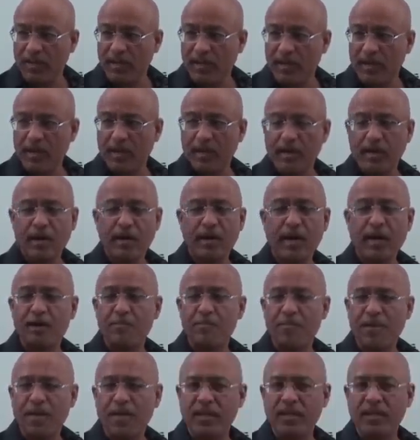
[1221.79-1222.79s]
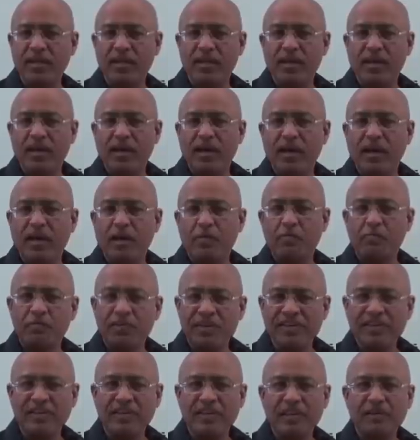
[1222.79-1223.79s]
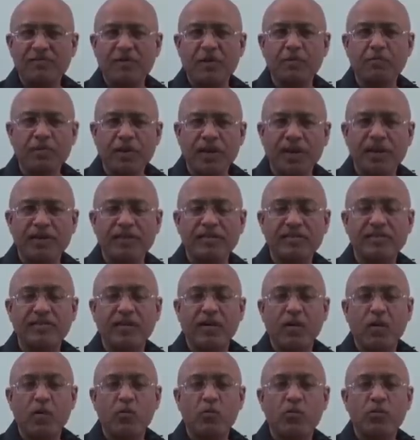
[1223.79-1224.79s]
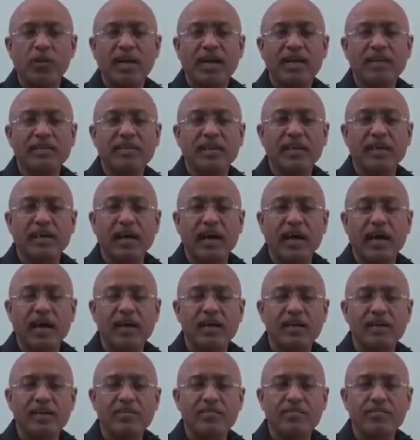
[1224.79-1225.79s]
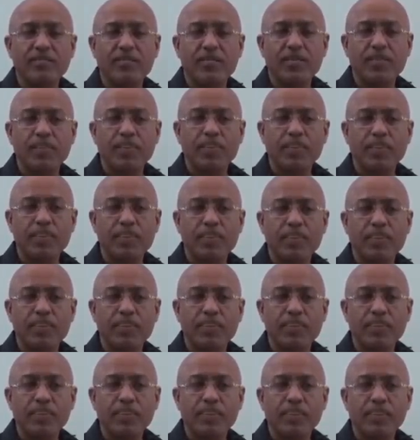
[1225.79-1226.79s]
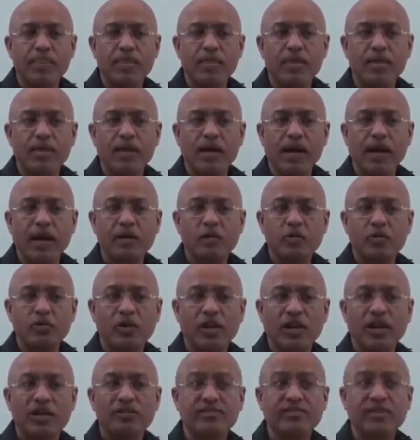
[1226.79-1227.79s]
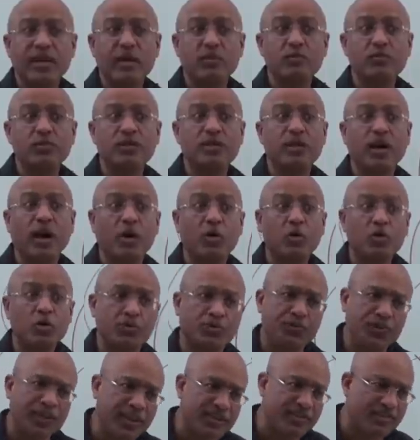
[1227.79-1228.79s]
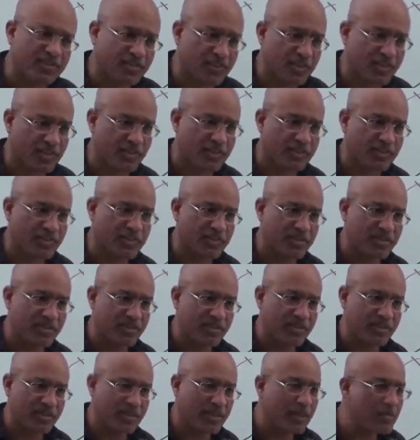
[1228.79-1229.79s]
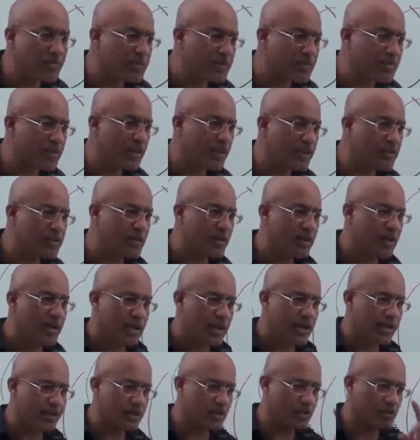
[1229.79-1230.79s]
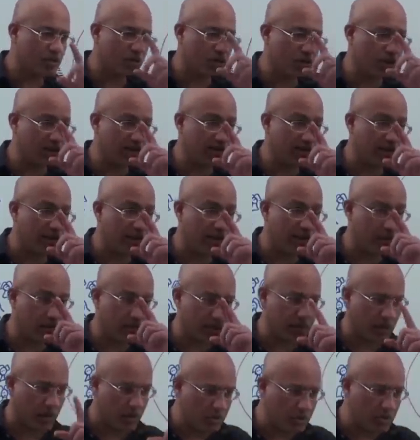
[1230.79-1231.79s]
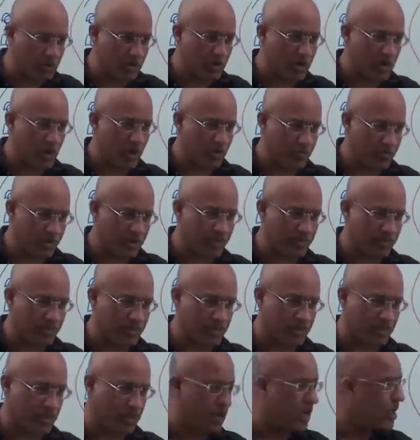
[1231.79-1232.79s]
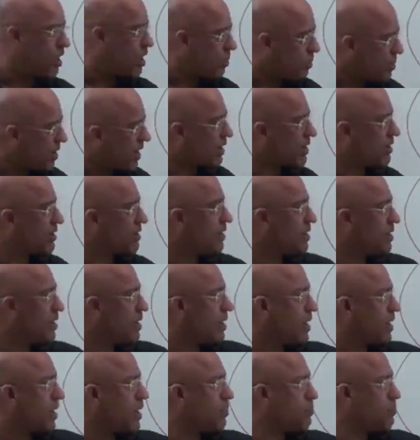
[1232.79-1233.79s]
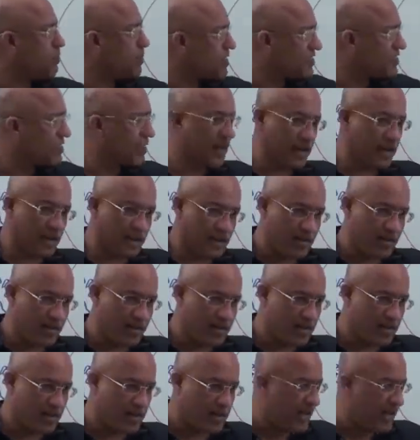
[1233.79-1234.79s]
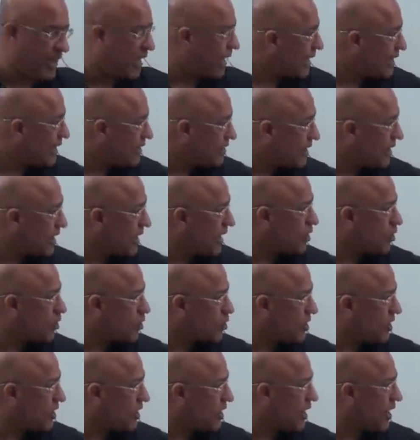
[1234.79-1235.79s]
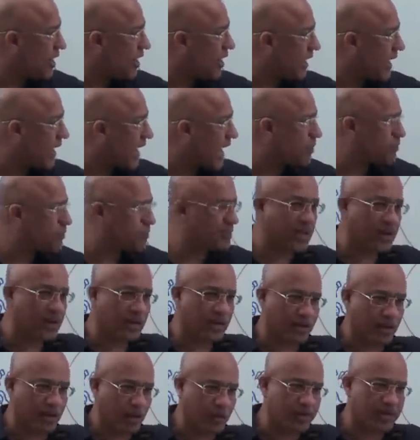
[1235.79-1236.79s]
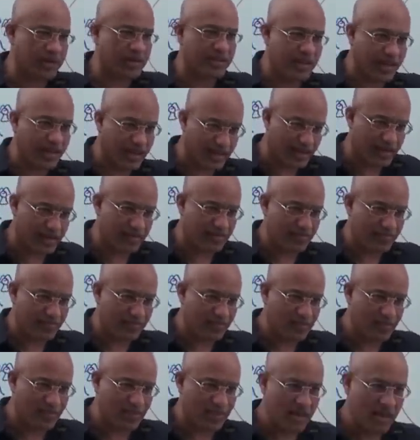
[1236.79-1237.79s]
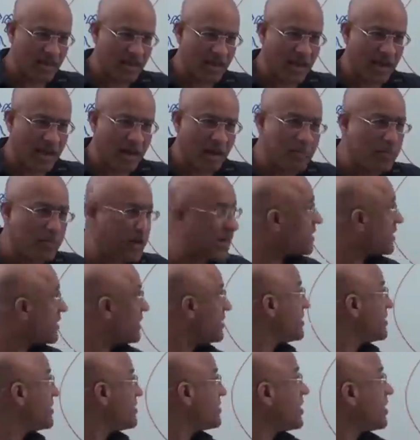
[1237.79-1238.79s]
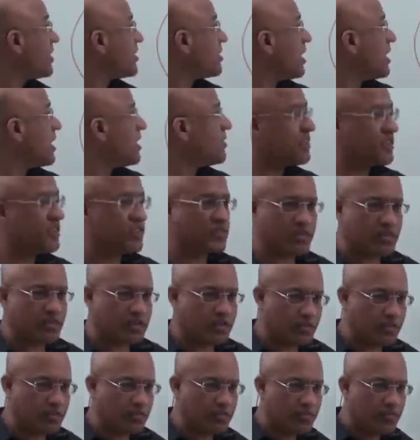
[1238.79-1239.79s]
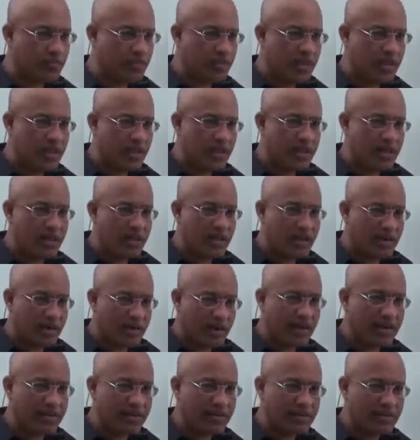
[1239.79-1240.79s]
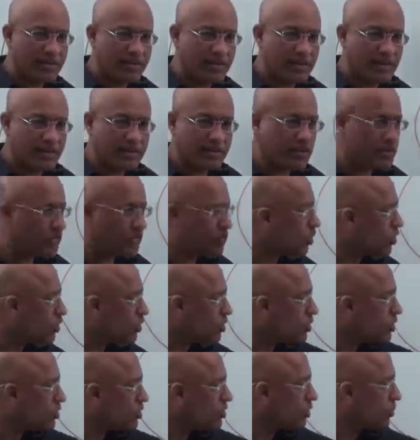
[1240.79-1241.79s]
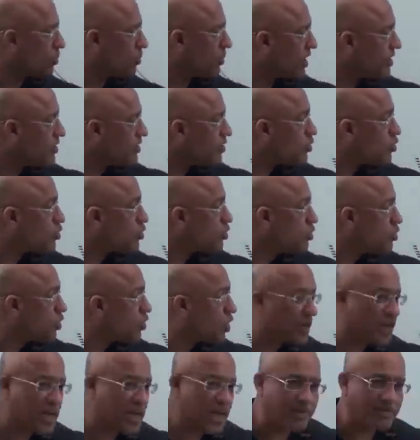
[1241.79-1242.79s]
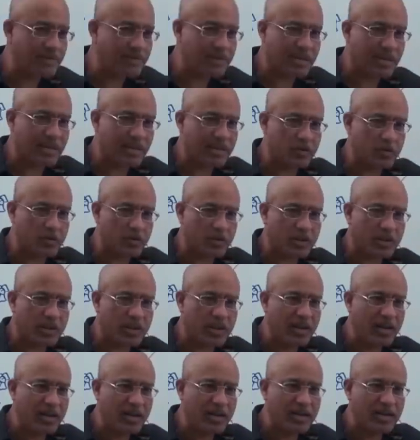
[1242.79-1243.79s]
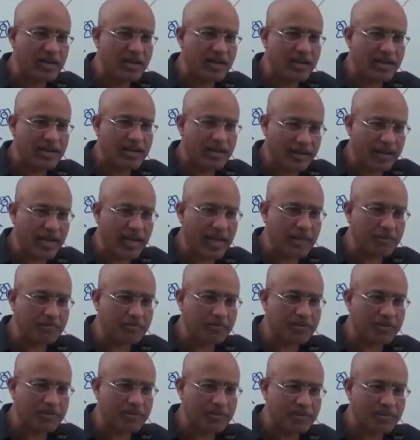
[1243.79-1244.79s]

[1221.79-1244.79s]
Uh, I mean, muscle have capillaries where there are endothelial cell without fenestrations. In the muscles, endothelial cells are without fenestration. But in muscle, interendothelial gaps are little bit there. But in central nervous system, right, these continuous capillaries do not have interendothelial gaps.